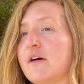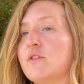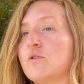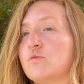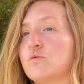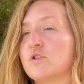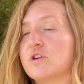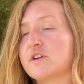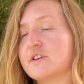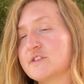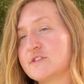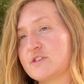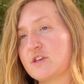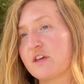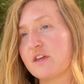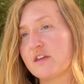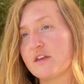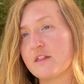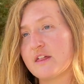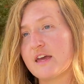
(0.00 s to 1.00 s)
the water
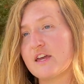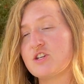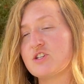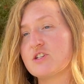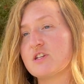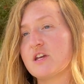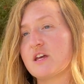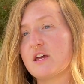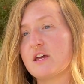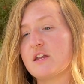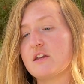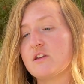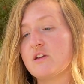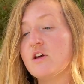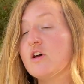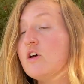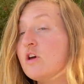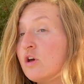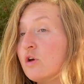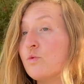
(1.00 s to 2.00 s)
circulation,
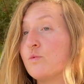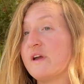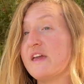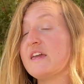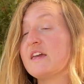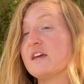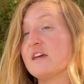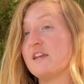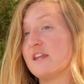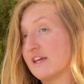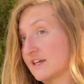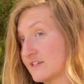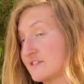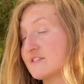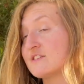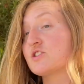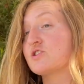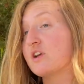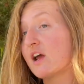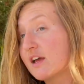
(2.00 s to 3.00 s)
we can
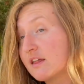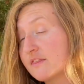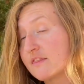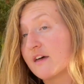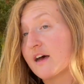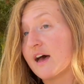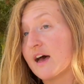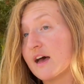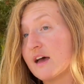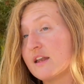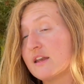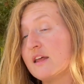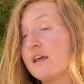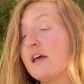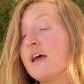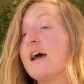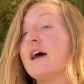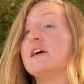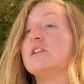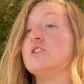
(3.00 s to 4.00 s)
extract that
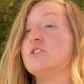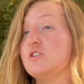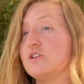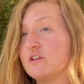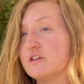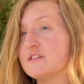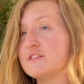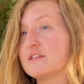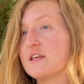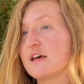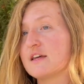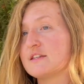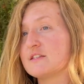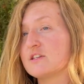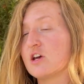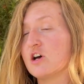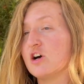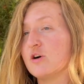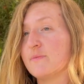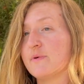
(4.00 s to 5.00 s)
and use that to
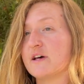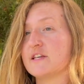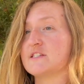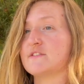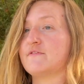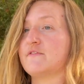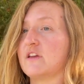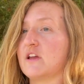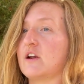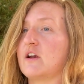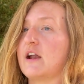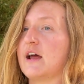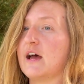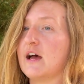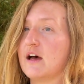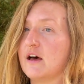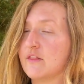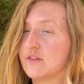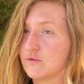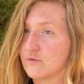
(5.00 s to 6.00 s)
help us figure out
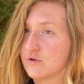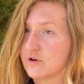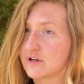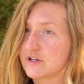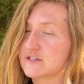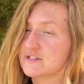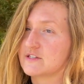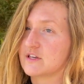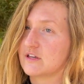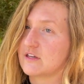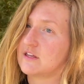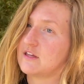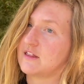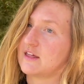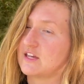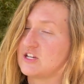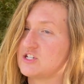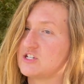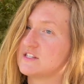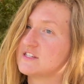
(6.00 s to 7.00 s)
how the water
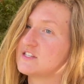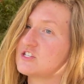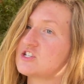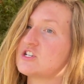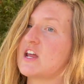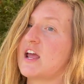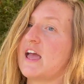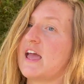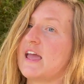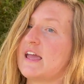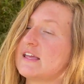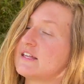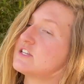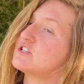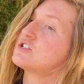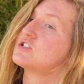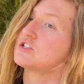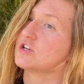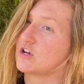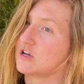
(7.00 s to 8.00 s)
circulation's
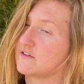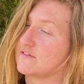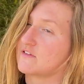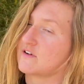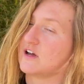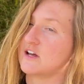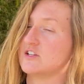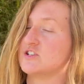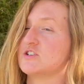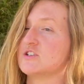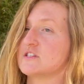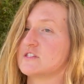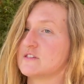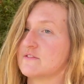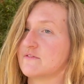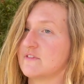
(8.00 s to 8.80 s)
changed over hundreds of